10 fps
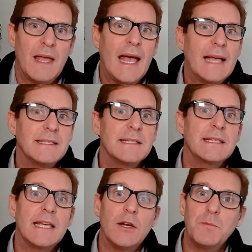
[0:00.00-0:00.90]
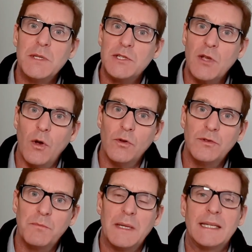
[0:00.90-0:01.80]
assets cannot be
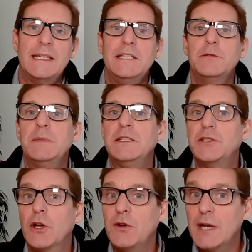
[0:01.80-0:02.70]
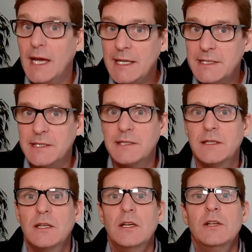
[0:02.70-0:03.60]
sold but need to be donated
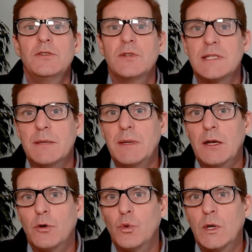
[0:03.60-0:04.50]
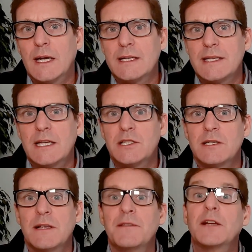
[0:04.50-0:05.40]
to a similar
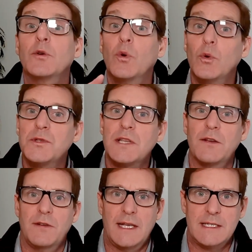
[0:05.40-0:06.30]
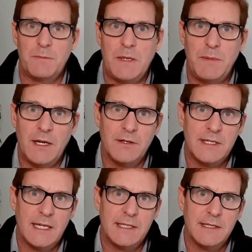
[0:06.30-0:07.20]
organization that also has PBO
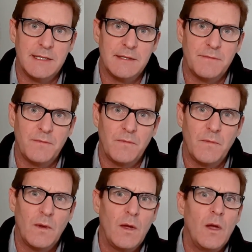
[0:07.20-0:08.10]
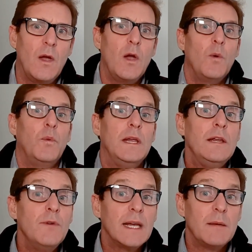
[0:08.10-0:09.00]
status. We
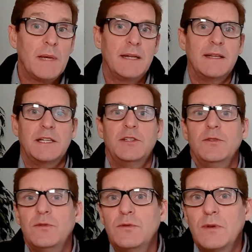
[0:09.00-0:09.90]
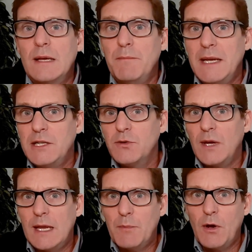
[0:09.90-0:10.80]
recommend that you amend your
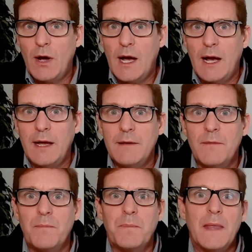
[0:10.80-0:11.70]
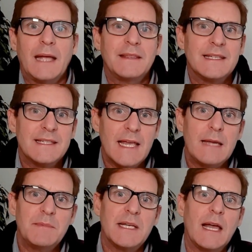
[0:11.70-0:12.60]
MOI at the
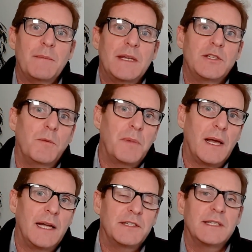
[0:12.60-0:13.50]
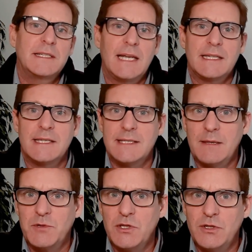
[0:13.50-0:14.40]
same time as you apply to the Tax
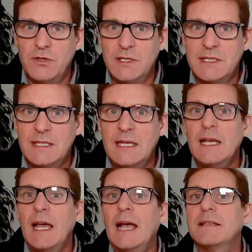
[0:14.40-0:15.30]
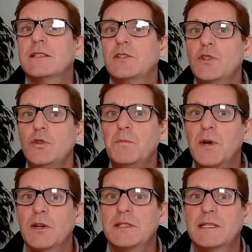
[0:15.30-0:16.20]
Exemption Unit, as the two
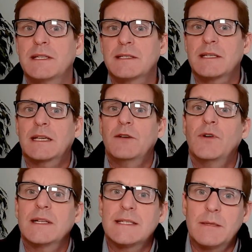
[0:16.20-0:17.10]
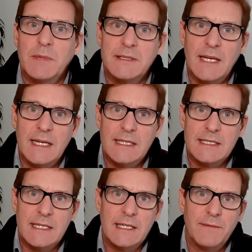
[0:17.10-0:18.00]
processes can run
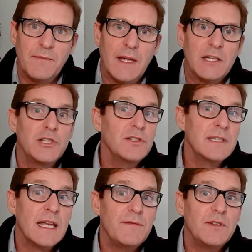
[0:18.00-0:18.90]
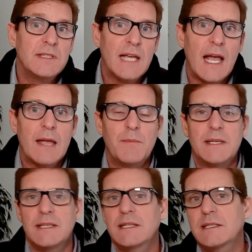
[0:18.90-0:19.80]
simultaneously and should save you time,
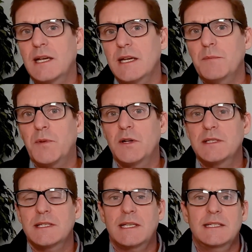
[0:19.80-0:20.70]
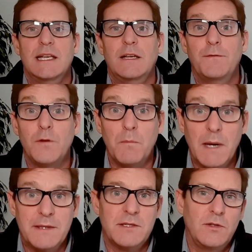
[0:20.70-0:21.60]
as the entire process can take a few
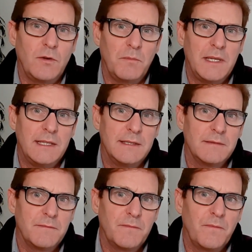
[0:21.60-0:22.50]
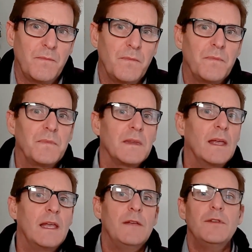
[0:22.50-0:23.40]
months to complete.
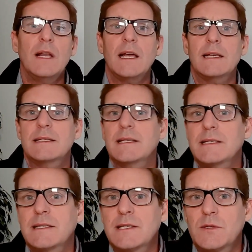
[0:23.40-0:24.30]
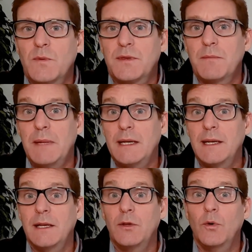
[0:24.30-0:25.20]
If you'd like assistance with
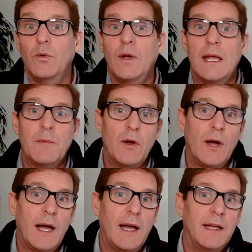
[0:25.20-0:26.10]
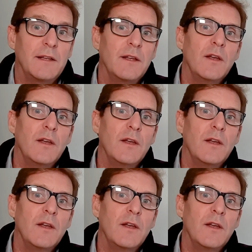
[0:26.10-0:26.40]
amending your MOI